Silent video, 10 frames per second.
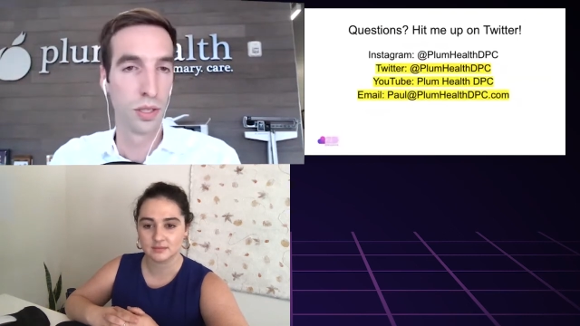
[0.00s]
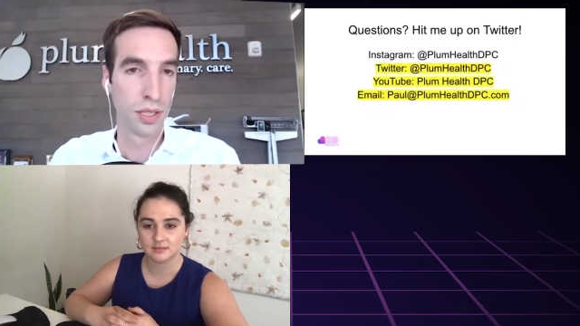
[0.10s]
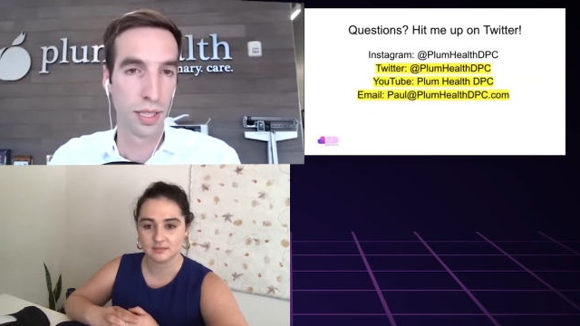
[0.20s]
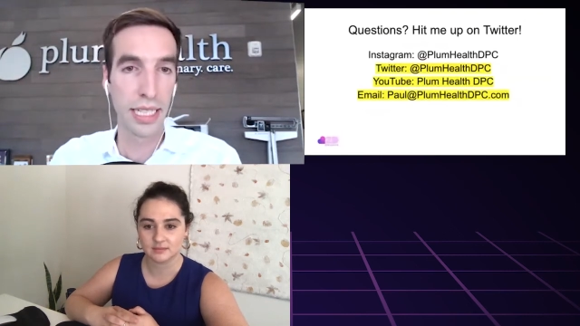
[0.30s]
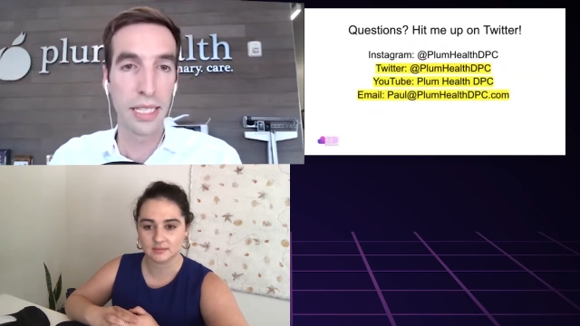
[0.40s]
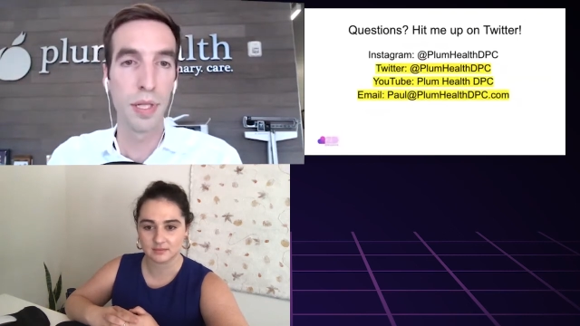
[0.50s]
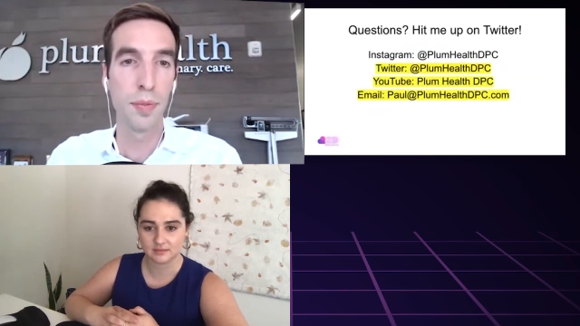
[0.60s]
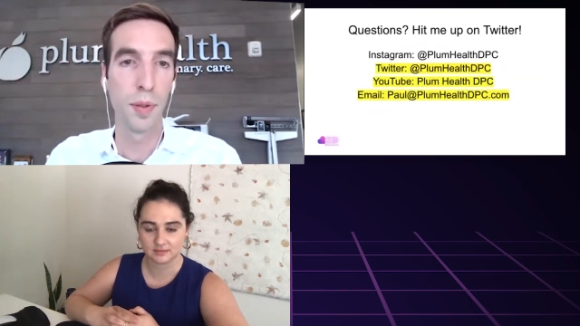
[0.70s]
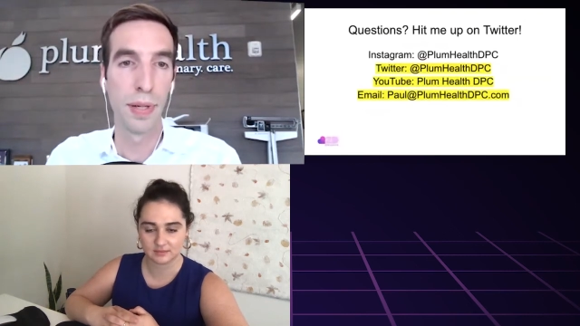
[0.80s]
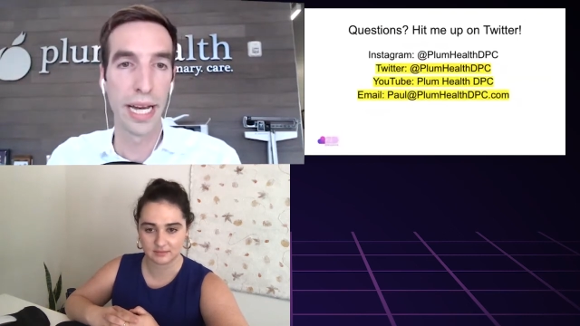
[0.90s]
Speaker 1: lead
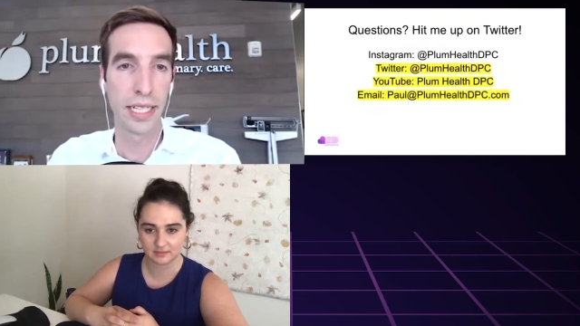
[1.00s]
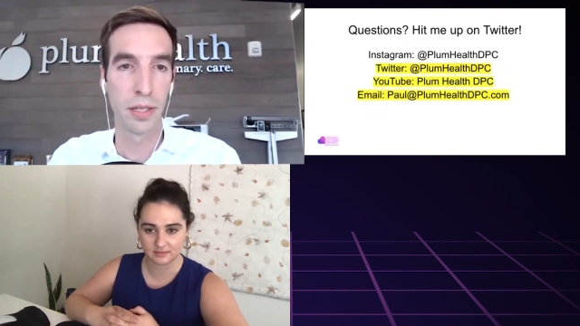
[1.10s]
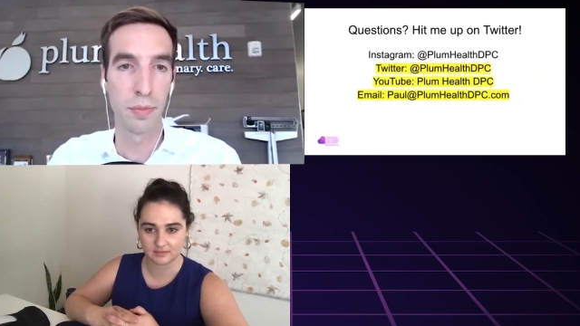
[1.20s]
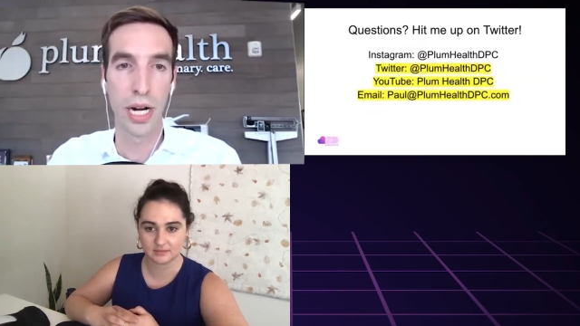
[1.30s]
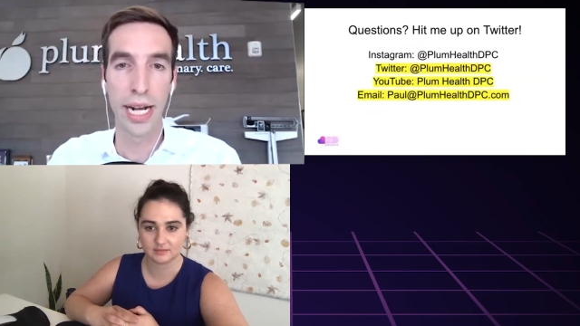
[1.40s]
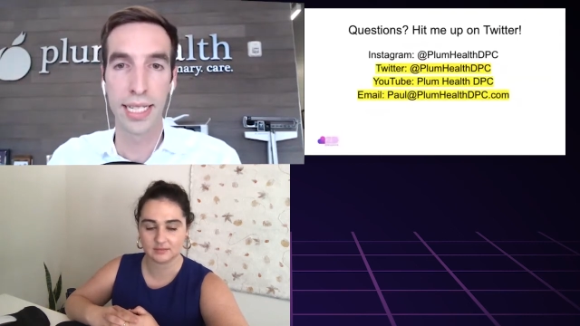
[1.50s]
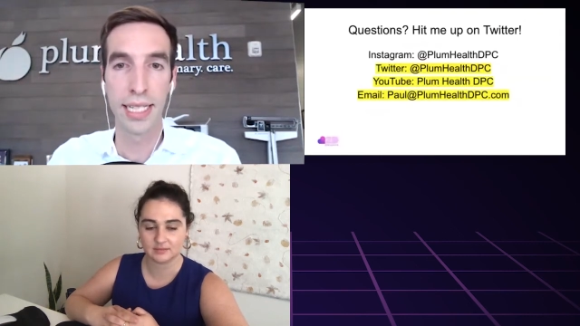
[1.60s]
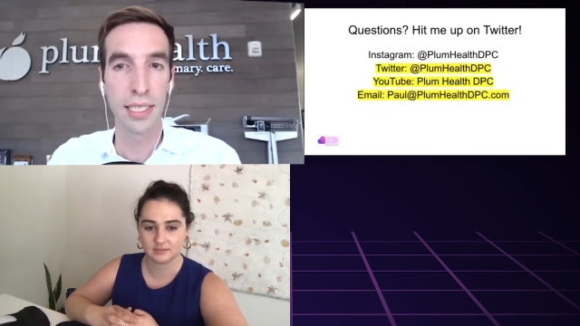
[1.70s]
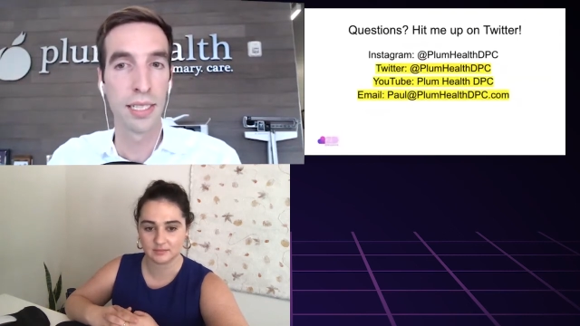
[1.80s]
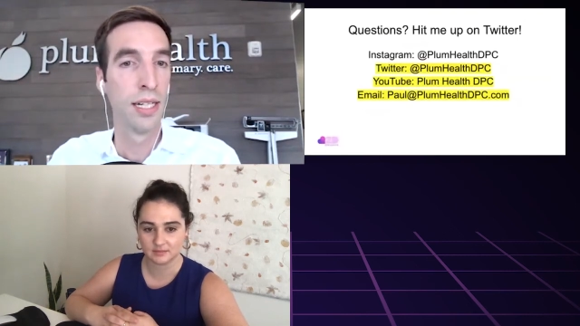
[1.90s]
people back to your
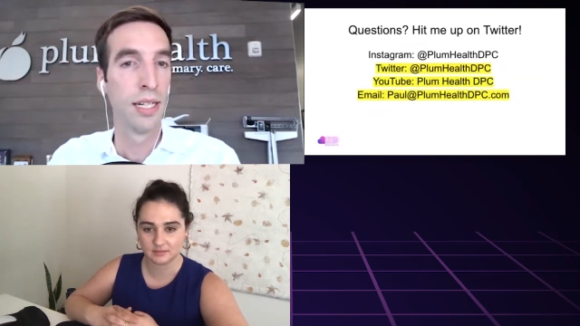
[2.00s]
practice.